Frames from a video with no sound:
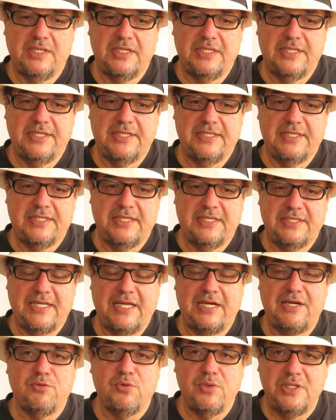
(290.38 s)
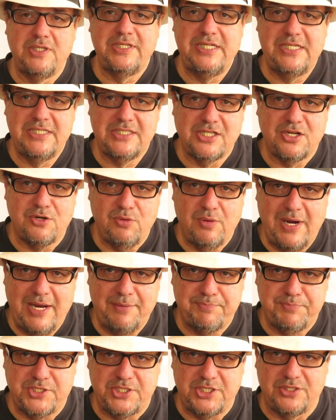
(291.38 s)
that it really is a
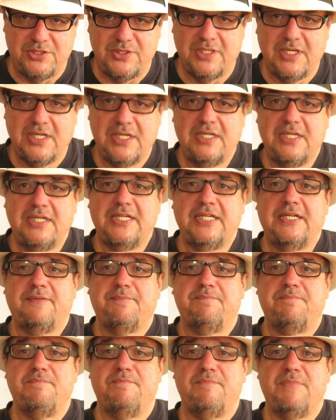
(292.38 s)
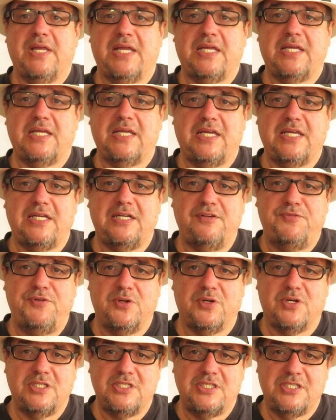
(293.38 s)
crapshoot. And if
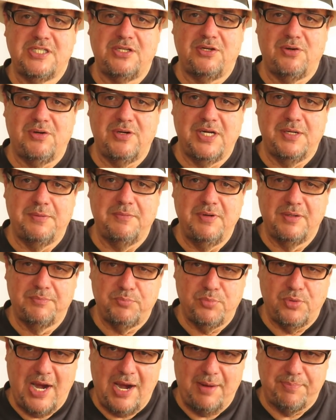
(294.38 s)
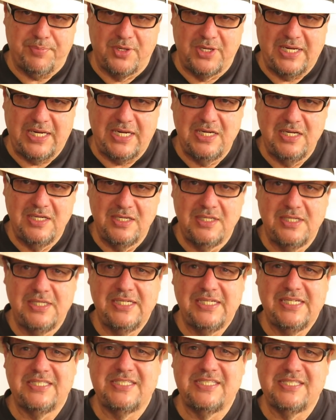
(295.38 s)
you're considering property,
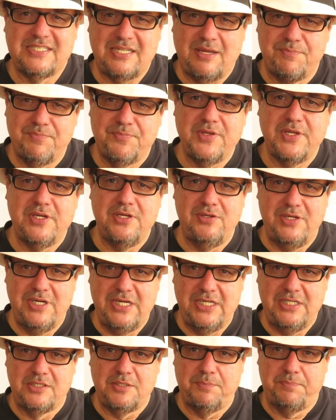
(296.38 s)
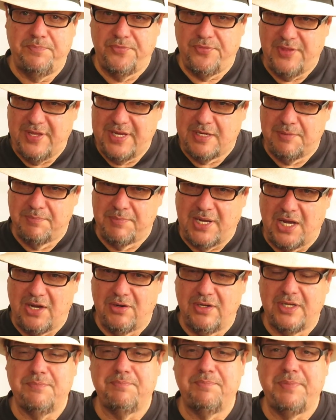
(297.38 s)
it's something you need to think
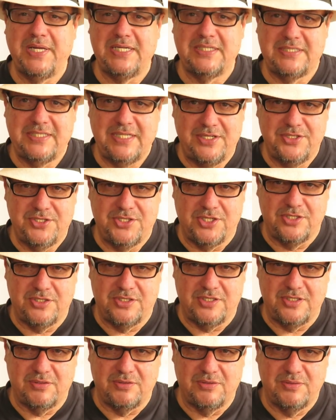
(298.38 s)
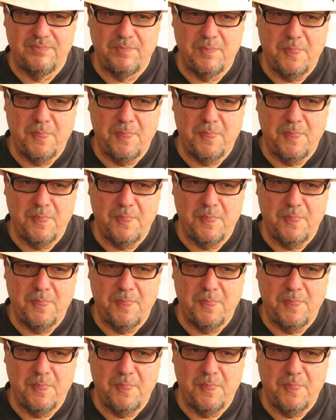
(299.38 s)
about and pay attention to.